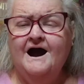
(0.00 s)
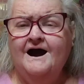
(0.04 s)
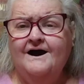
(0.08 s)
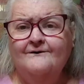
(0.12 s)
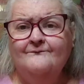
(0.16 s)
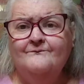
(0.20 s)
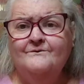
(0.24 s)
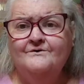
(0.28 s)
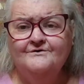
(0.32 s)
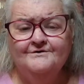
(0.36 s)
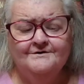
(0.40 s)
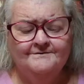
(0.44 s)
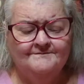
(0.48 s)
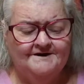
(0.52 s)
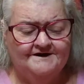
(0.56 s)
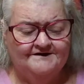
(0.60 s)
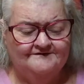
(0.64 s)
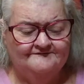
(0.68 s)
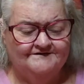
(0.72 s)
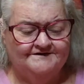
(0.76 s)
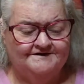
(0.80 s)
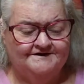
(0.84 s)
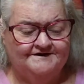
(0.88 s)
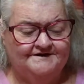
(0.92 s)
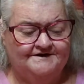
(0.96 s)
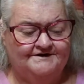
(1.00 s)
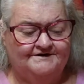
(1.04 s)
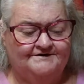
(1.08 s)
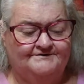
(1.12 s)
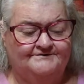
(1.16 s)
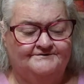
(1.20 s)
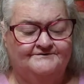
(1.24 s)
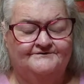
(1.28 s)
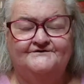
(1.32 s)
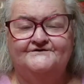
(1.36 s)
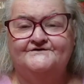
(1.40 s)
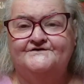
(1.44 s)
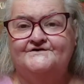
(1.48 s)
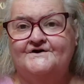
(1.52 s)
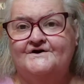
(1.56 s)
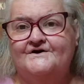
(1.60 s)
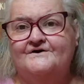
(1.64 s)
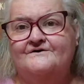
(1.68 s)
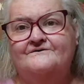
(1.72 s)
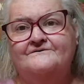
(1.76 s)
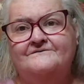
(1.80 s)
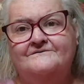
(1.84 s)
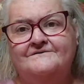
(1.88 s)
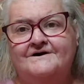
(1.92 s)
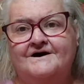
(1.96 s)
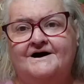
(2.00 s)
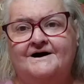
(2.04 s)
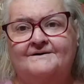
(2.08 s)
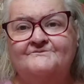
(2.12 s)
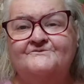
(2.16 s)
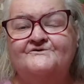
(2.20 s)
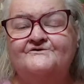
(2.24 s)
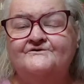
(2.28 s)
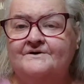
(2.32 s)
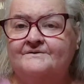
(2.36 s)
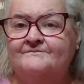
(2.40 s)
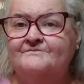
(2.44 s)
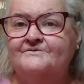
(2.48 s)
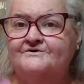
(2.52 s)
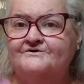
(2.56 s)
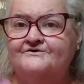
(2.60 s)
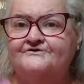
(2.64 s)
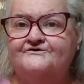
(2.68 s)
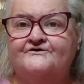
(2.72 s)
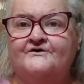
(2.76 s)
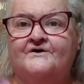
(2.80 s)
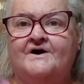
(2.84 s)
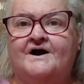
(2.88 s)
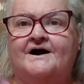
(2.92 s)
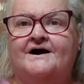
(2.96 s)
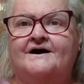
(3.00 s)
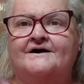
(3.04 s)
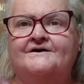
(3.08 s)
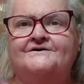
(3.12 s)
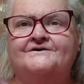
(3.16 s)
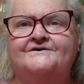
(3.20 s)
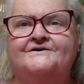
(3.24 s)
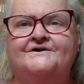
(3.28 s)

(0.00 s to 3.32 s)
I want to make videos, so I'm going to try,